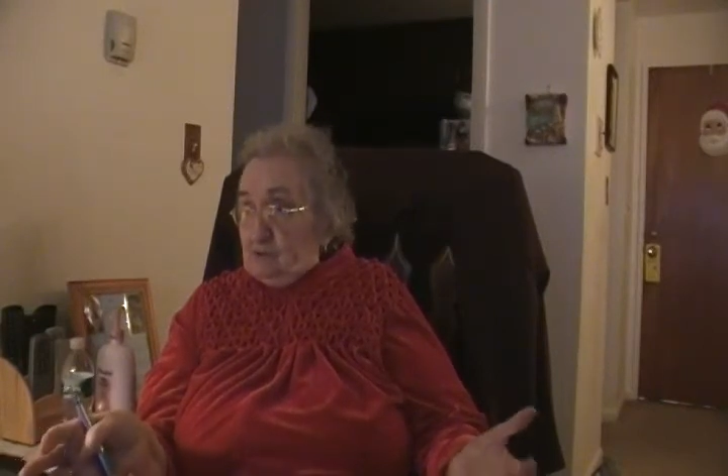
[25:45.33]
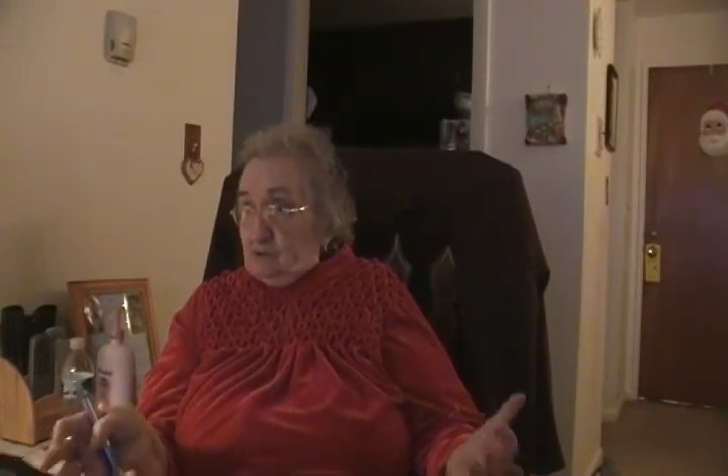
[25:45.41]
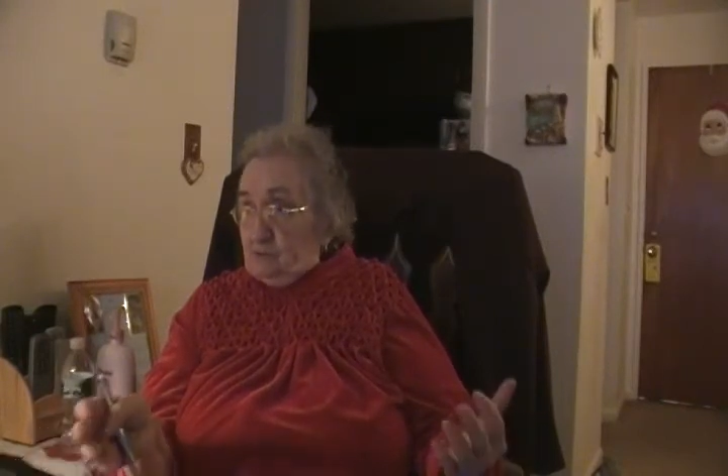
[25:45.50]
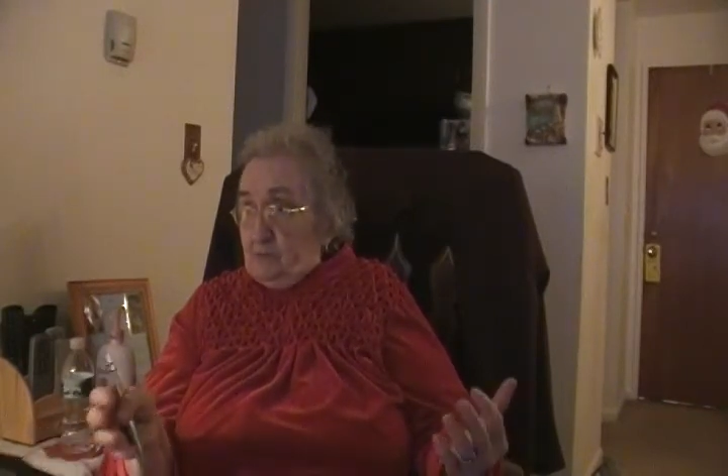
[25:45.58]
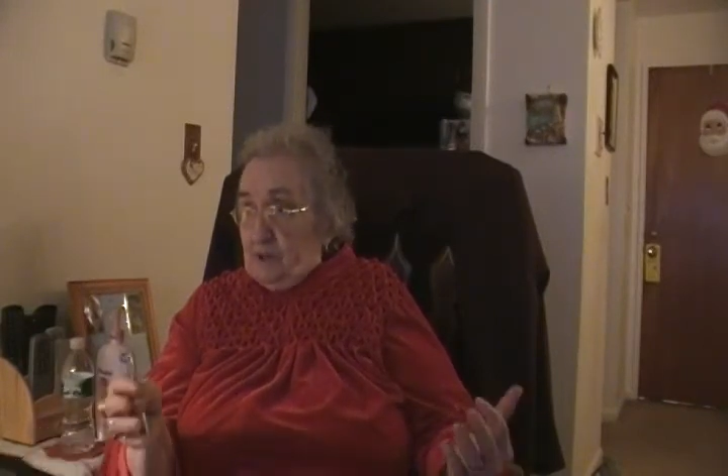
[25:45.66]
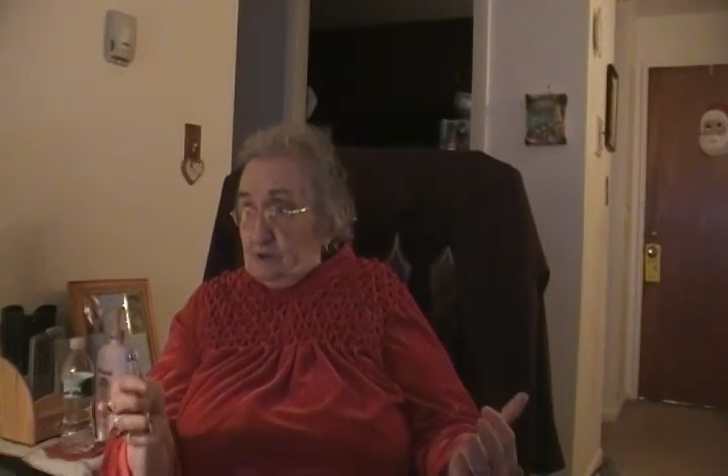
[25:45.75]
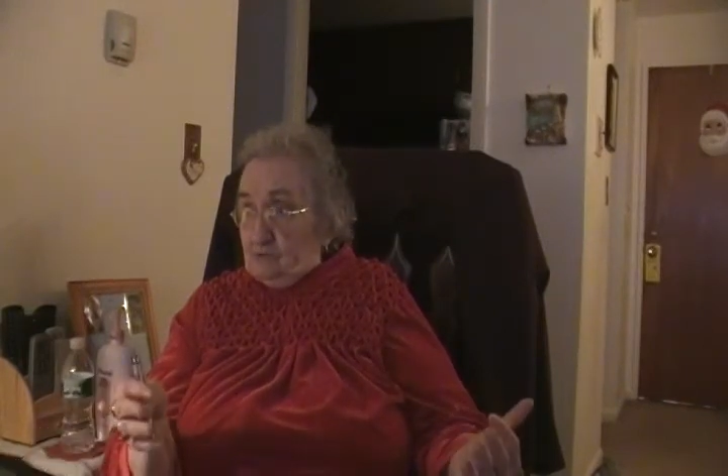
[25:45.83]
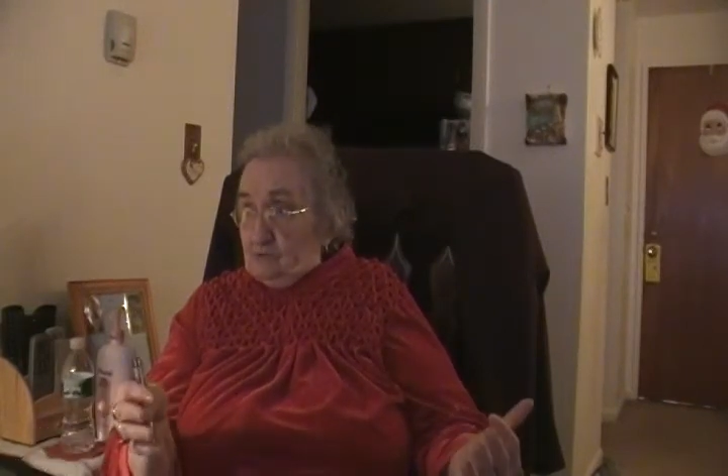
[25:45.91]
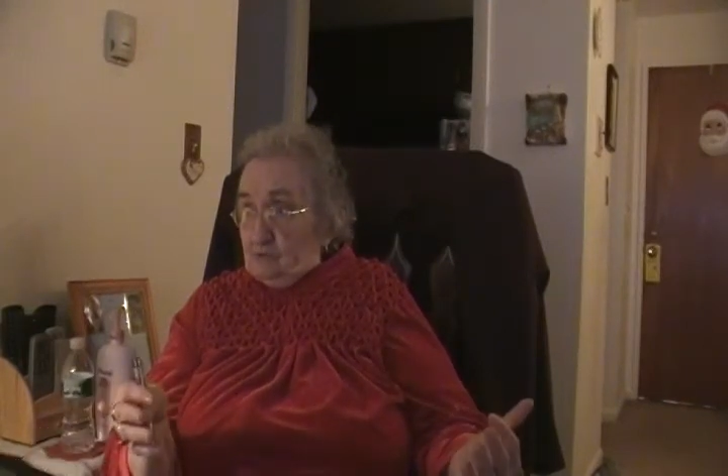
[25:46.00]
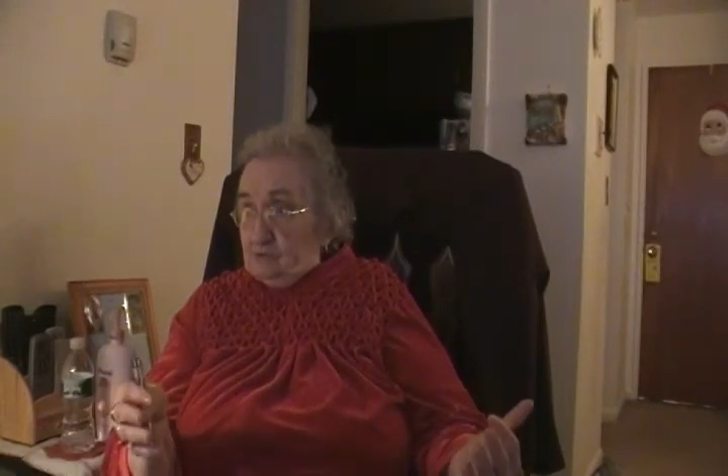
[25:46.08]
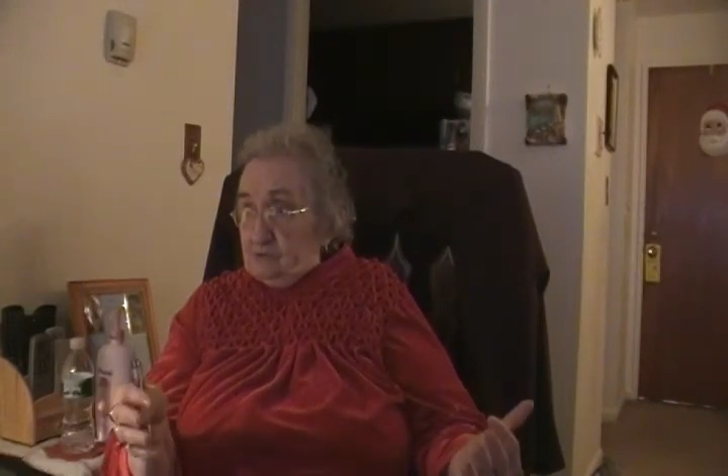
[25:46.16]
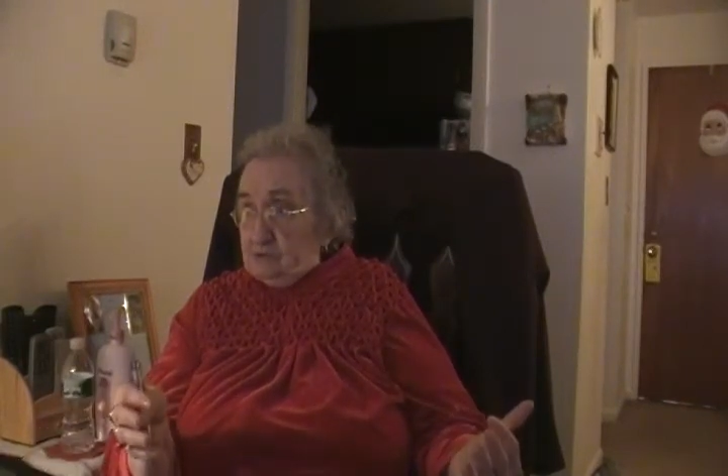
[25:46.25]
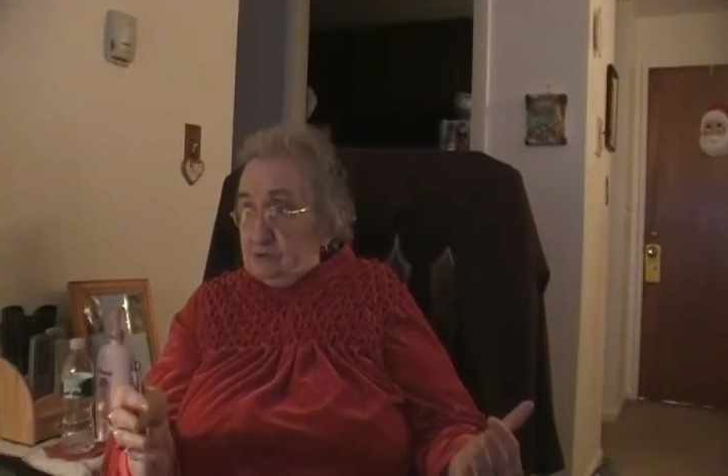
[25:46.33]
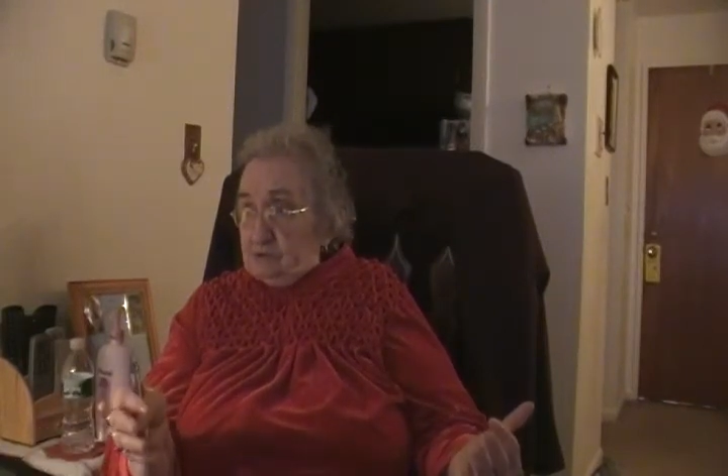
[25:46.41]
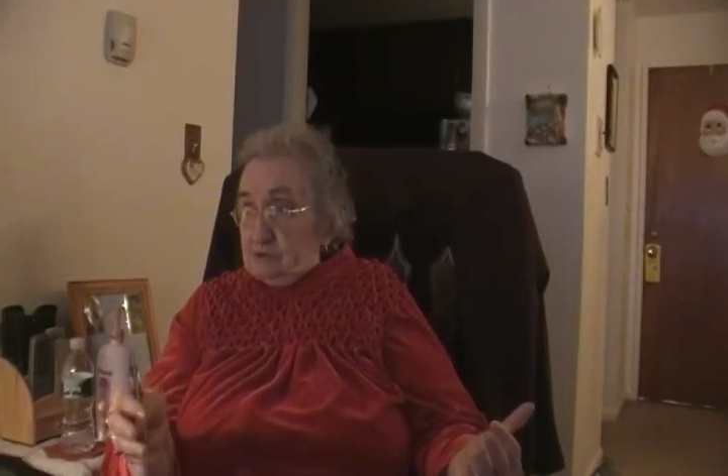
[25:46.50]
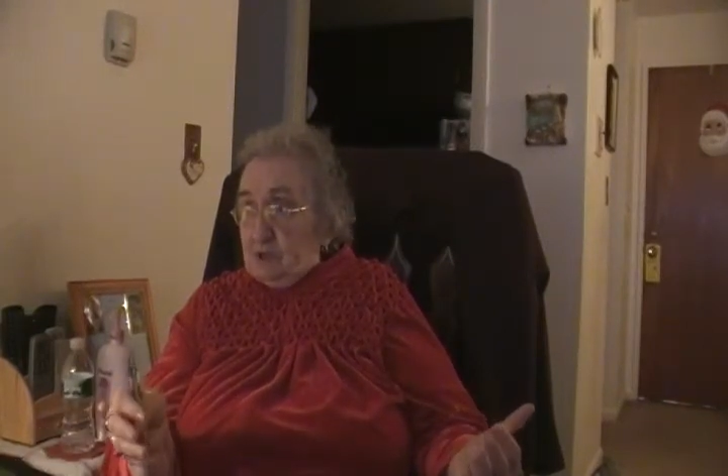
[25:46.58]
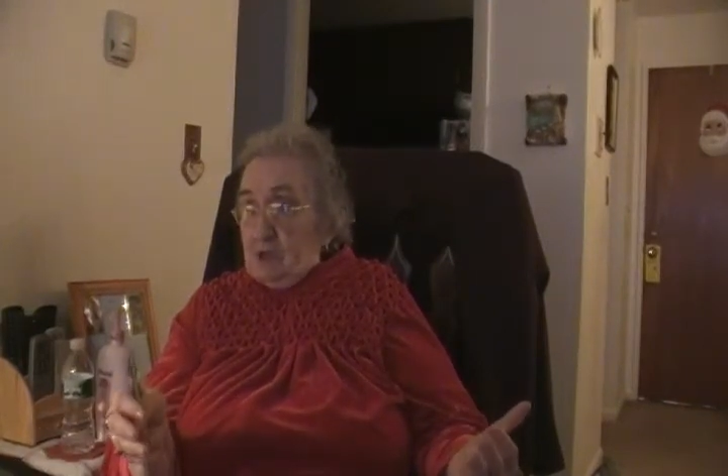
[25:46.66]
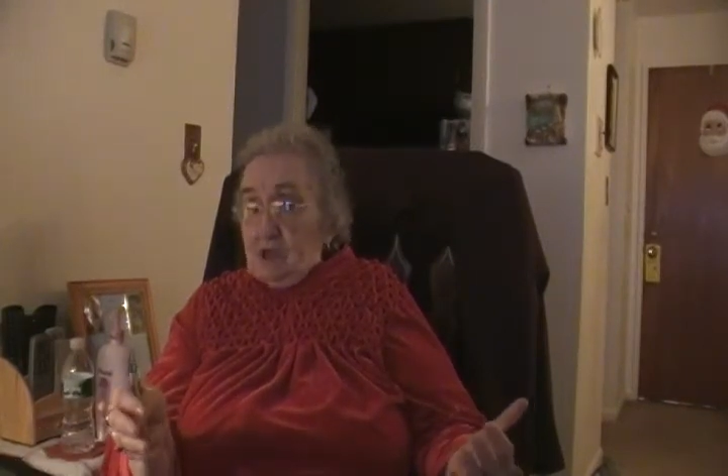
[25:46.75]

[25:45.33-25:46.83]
2 bedrooms,